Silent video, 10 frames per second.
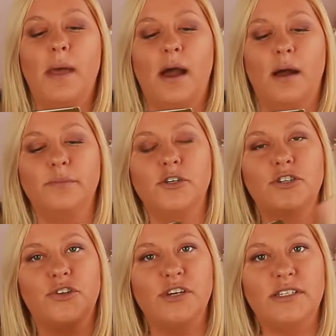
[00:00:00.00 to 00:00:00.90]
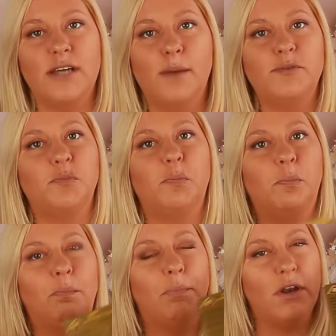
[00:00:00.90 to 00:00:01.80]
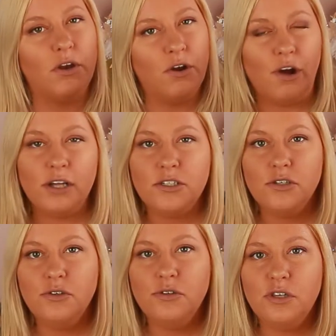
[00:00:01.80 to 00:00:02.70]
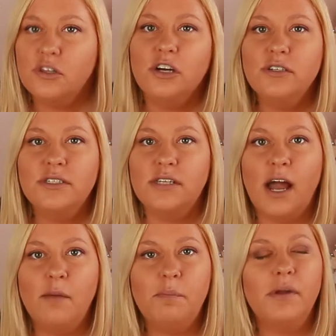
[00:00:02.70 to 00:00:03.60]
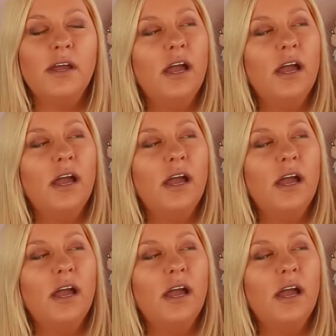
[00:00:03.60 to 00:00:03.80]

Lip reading: There's 3 steps, but not to do the 3rd step.